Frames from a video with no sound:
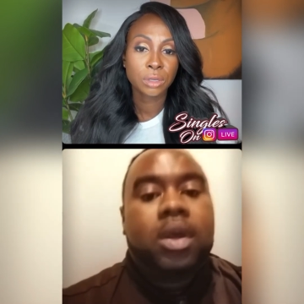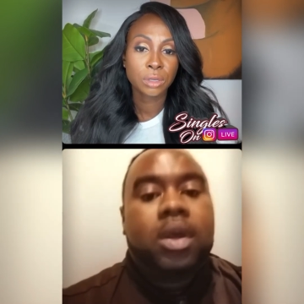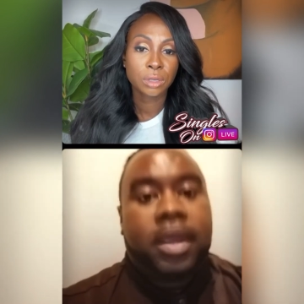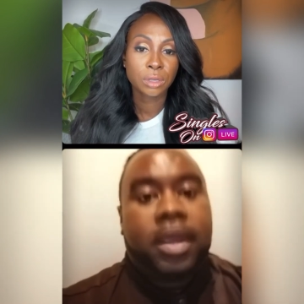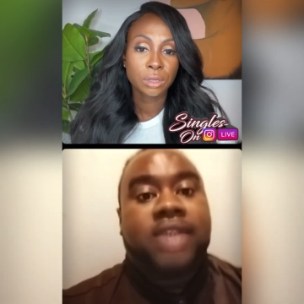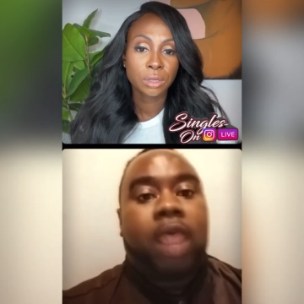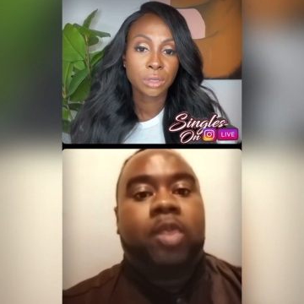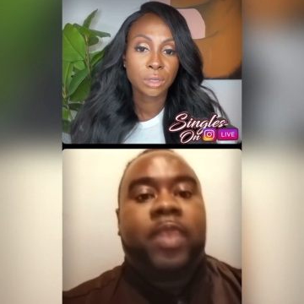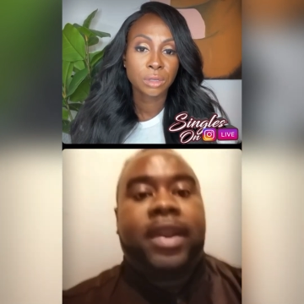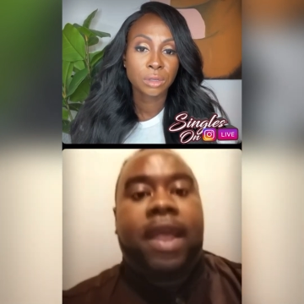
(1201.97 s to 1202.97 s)
Speaker 1: Yes, I
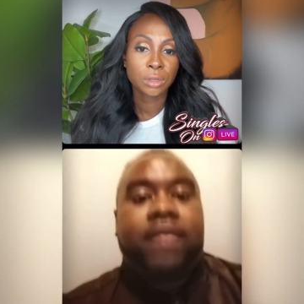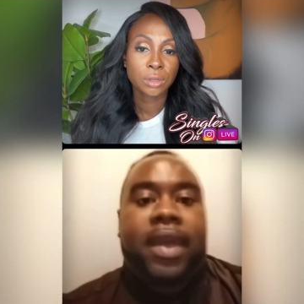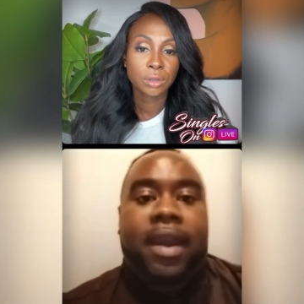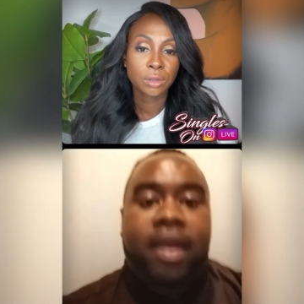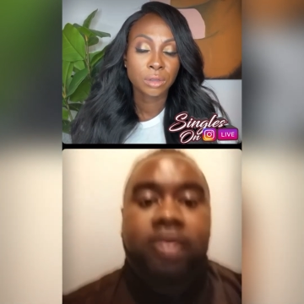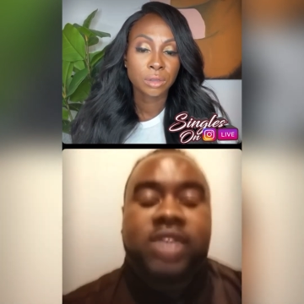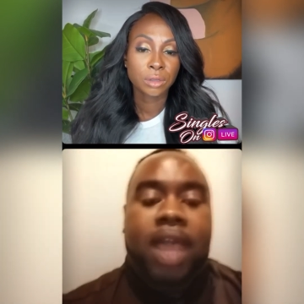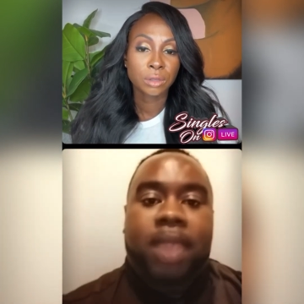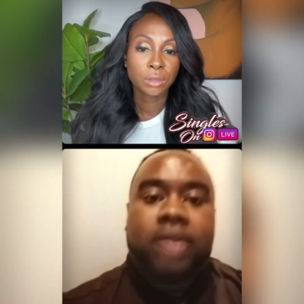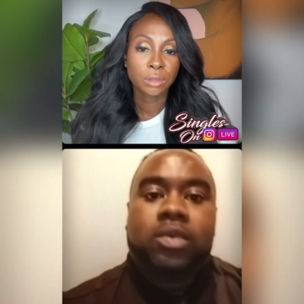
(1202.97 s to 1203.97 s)
repent every
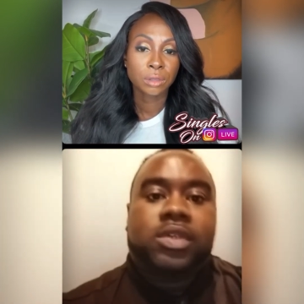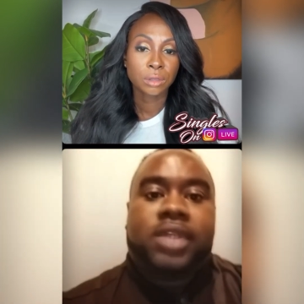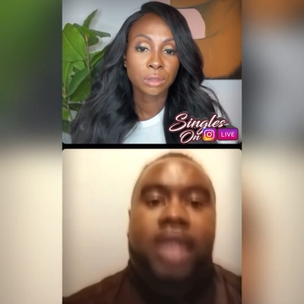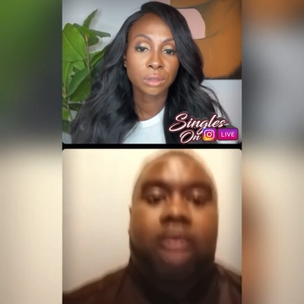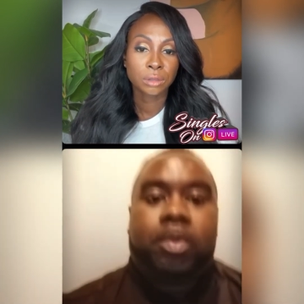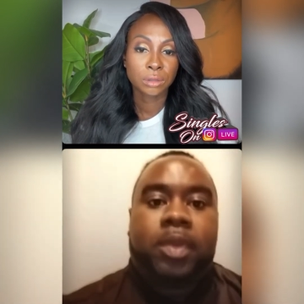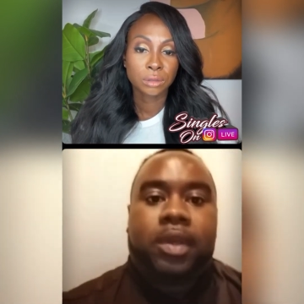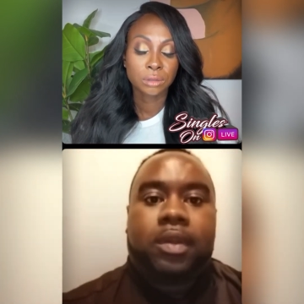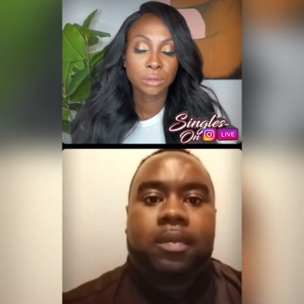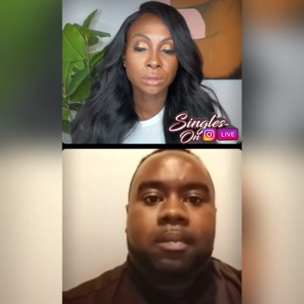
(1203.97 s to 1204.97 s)
time I do a sin. I
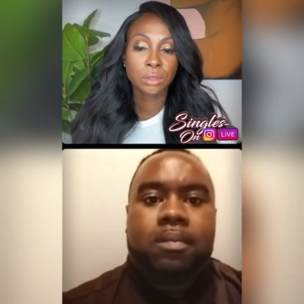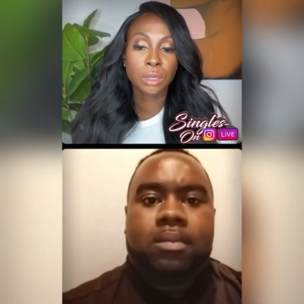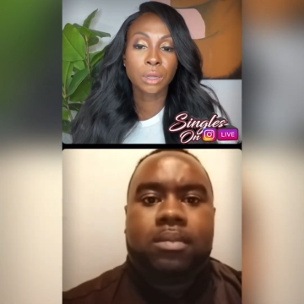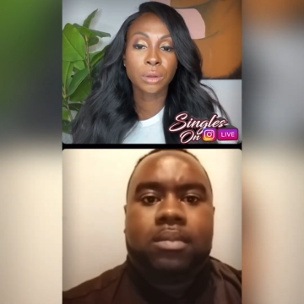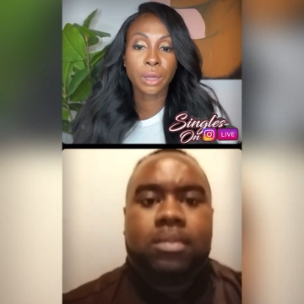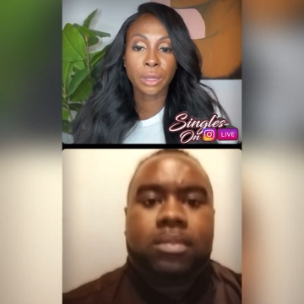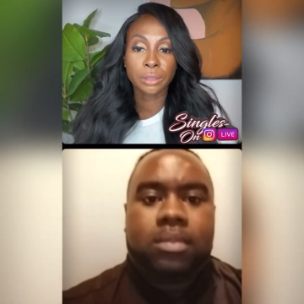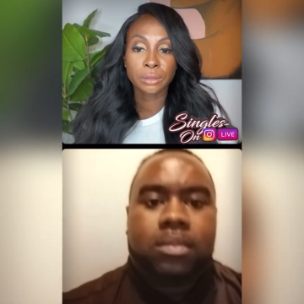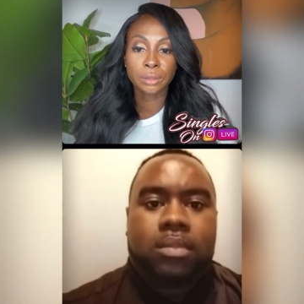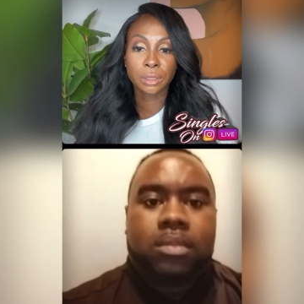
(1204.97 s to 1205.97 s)
repent.
Speaker 2: Okay.
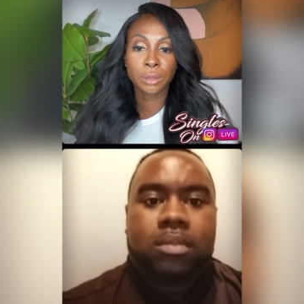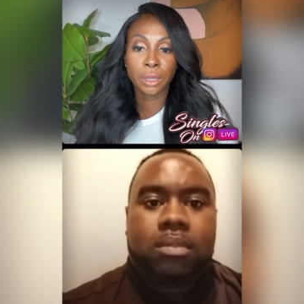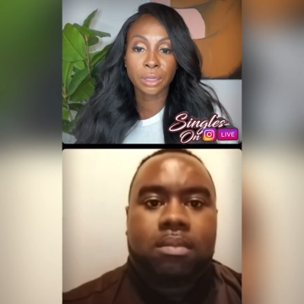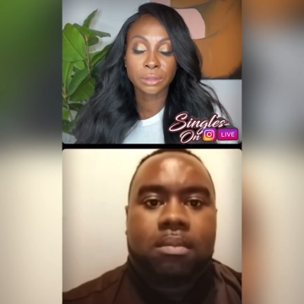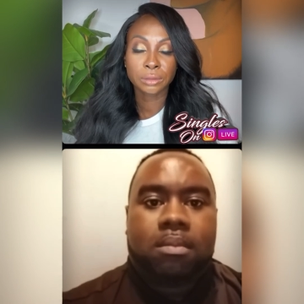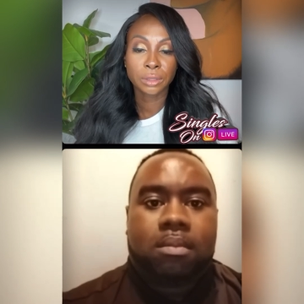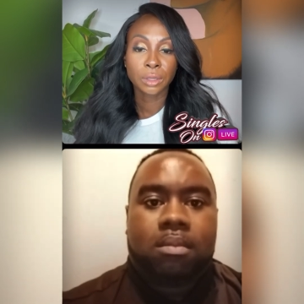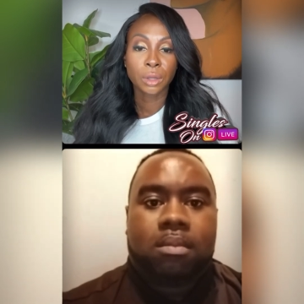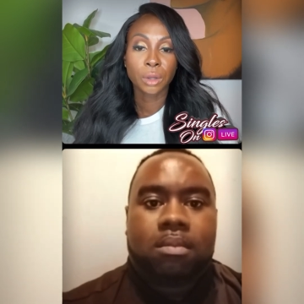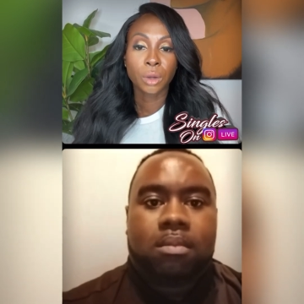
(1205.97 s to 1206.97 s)
Okay.
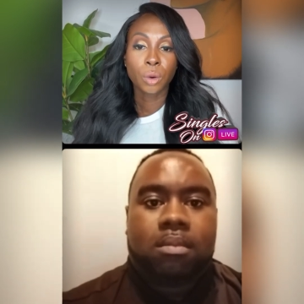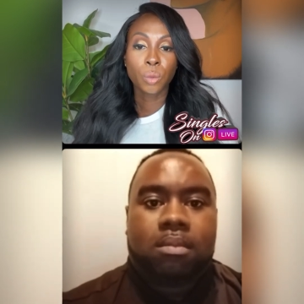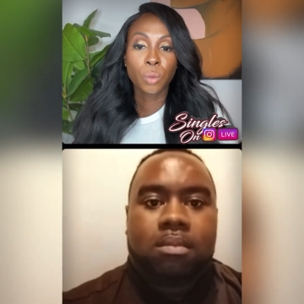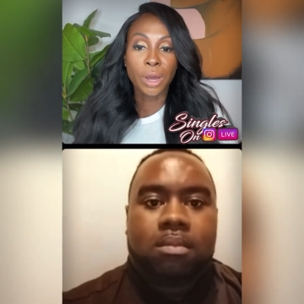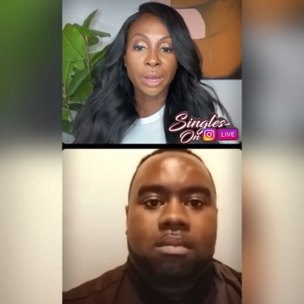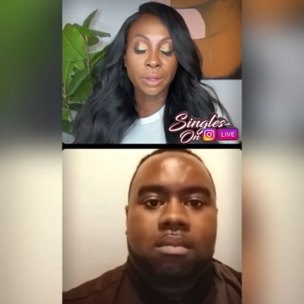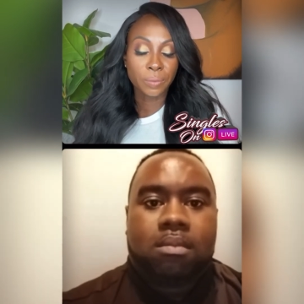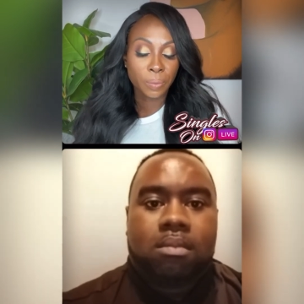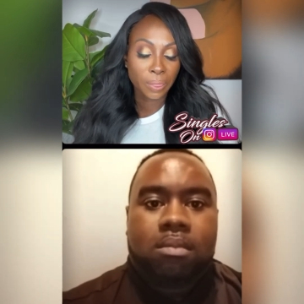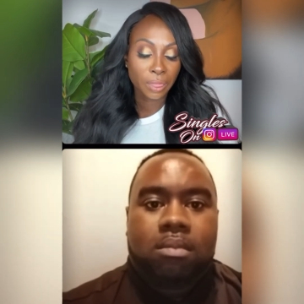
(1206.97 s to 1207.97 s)
Well,
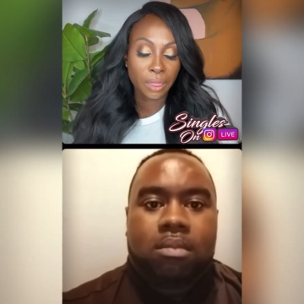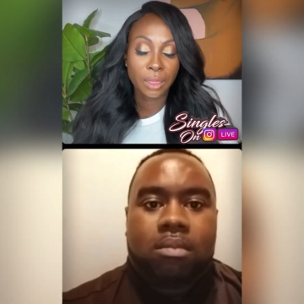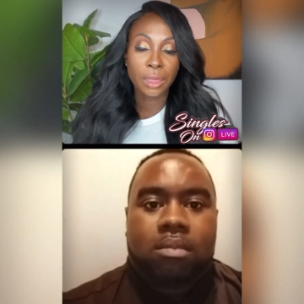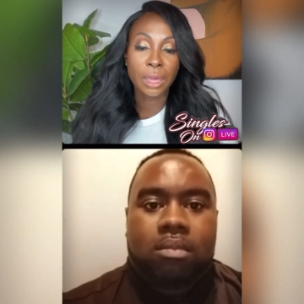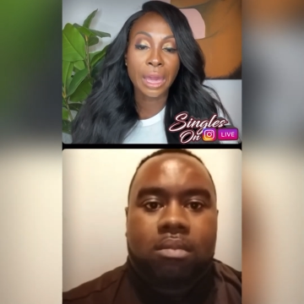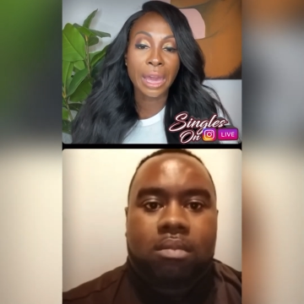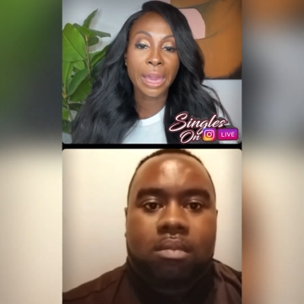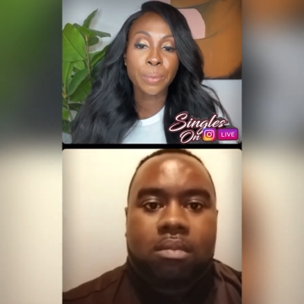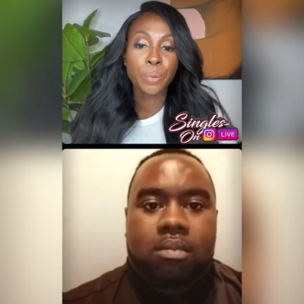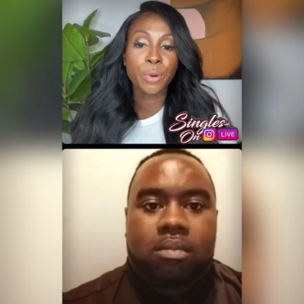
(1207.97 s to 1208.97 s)

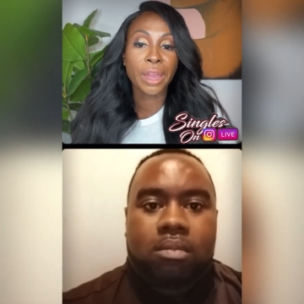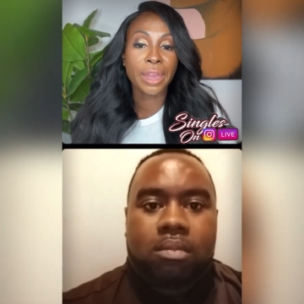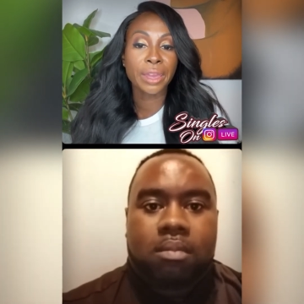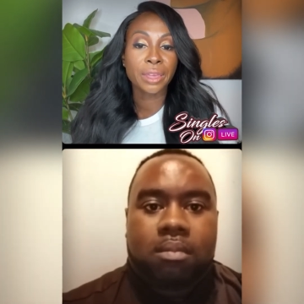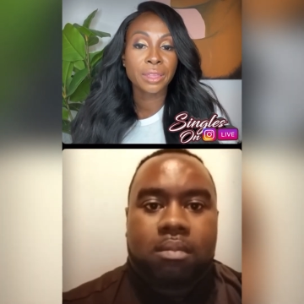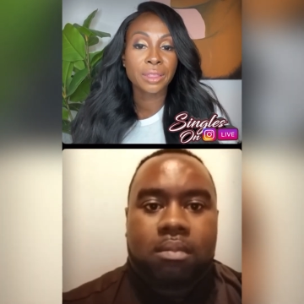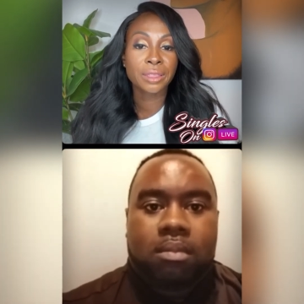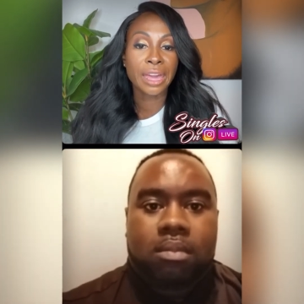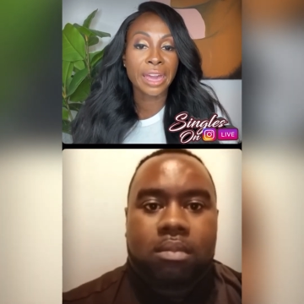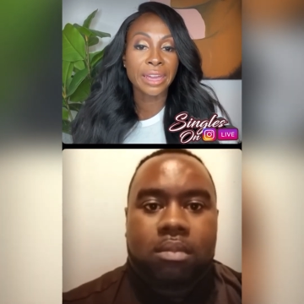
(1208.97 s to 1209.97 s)
I pray
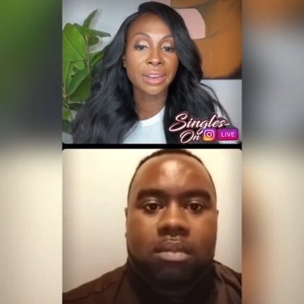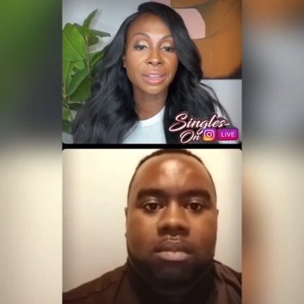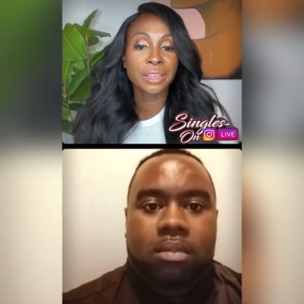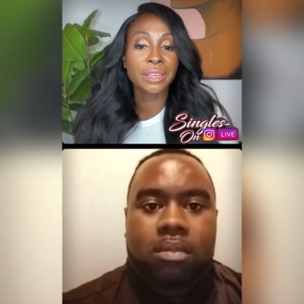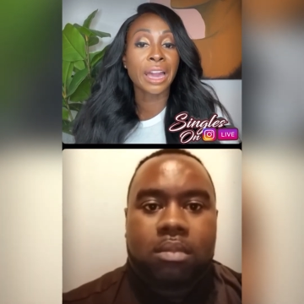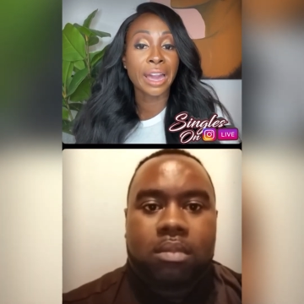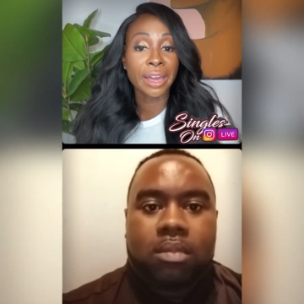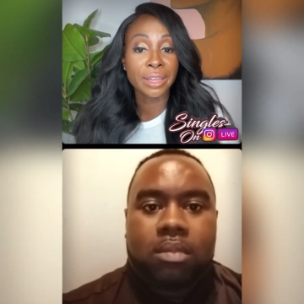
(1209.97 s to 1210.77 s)
that God